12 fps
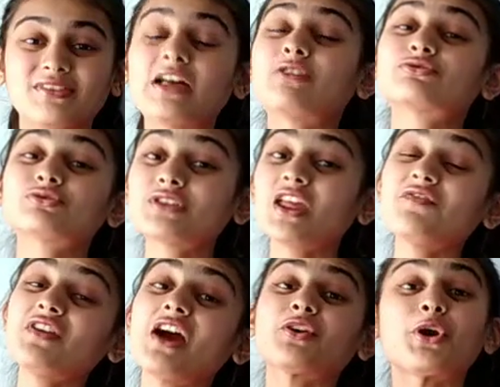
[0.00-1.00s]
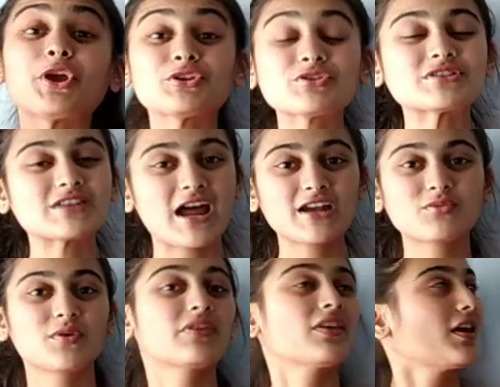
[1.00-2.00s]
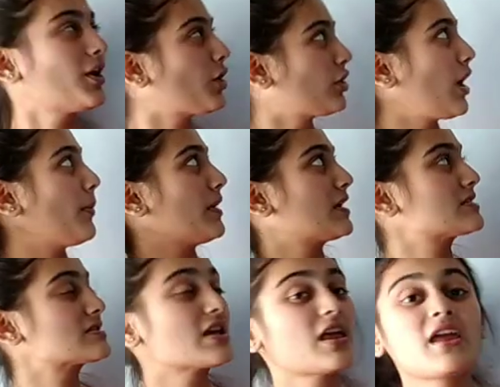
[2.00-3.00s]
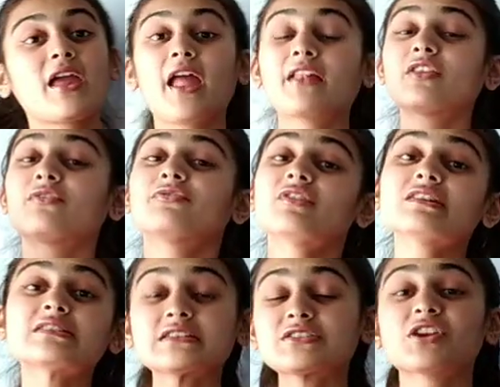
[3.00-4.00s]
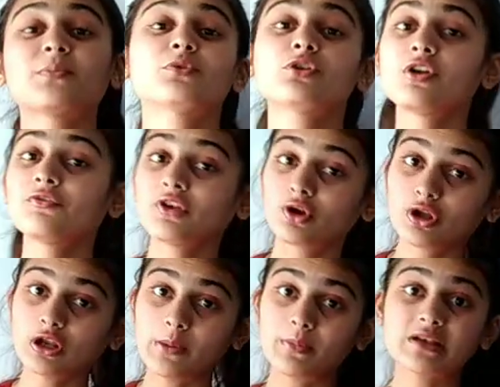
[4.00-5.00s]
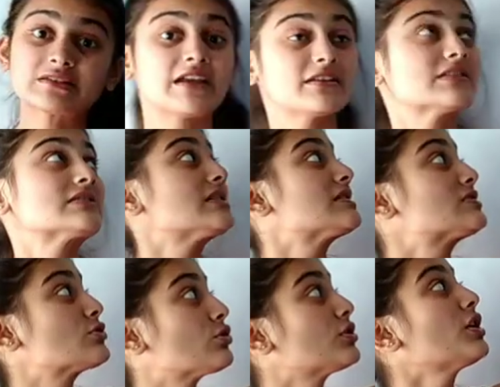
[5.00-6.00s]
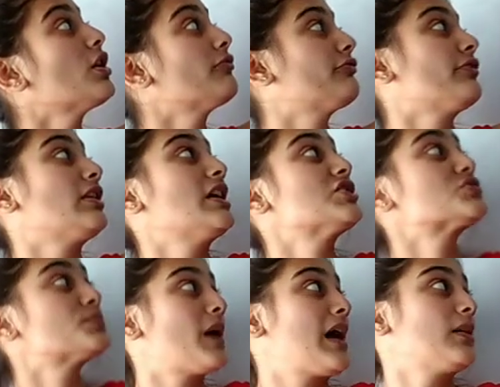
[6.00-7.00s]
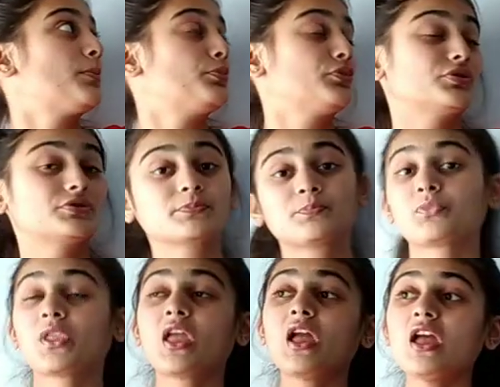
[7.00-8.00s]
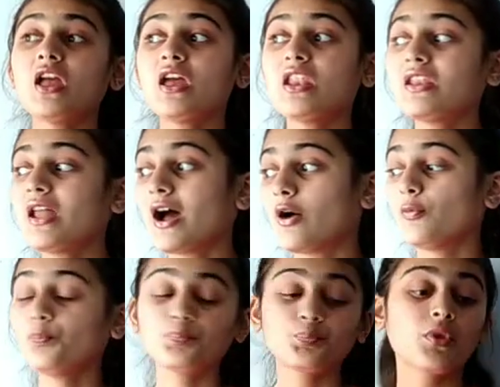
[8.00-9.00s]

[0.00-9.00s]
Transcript: Now today we are going to start with economics, and the first chapter of economics, that is the story of village Palampur. Now